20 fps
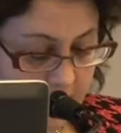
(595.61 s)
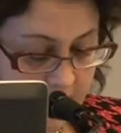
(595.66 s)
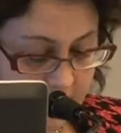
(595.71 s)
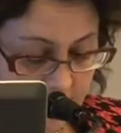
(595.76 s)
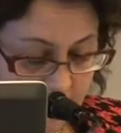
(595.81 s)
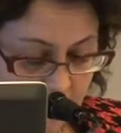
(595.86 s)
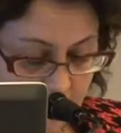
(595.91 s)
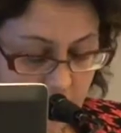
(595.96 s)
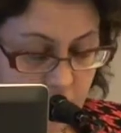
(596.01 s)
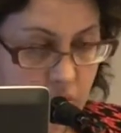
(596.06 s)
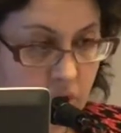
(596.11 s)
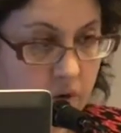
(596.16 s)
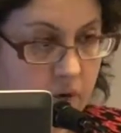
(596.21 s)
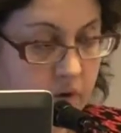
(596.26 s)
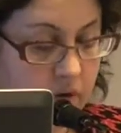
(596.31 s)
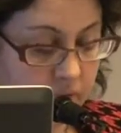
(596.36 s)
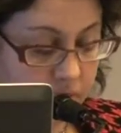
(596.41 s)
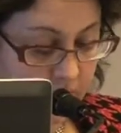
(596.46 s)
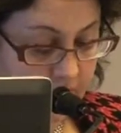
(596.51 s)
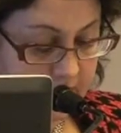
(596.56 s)
Canadian
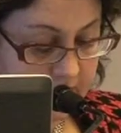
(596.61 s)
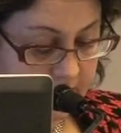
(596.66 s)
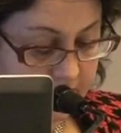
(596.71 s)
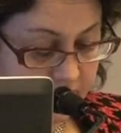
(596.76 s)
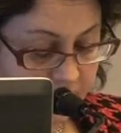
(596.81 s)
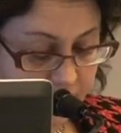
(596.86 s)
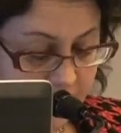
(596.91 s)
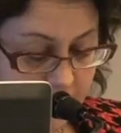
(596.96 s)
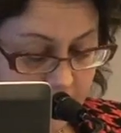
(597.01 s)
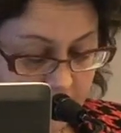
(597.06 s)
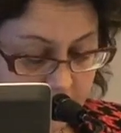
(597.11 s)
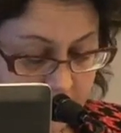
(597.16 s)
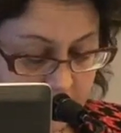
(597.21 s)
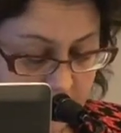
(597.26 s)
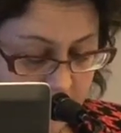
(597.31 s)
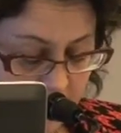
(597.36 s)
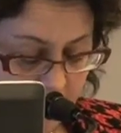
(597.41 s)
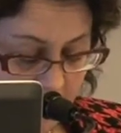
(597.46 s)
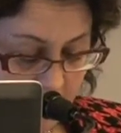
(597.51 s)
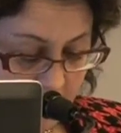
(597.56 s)
Charter of Rights and
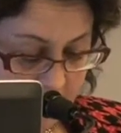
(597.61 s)
Freedoms,